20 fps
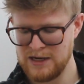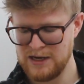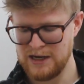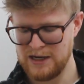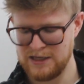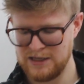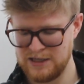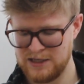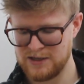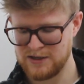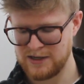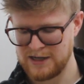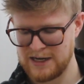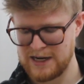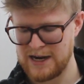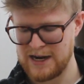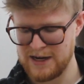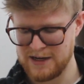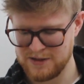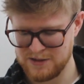And here I
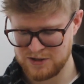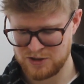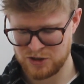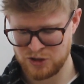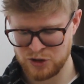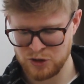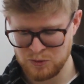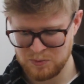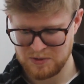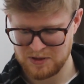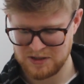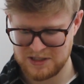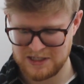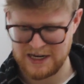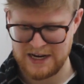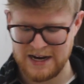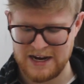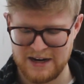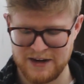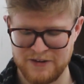got Super
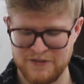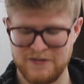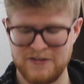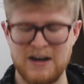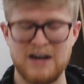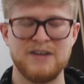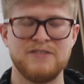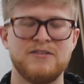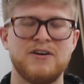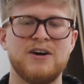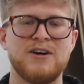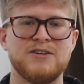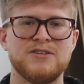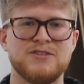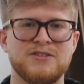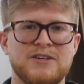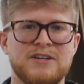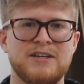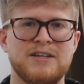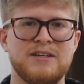Tack
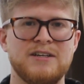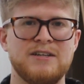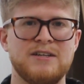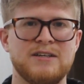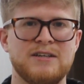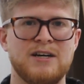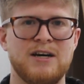500.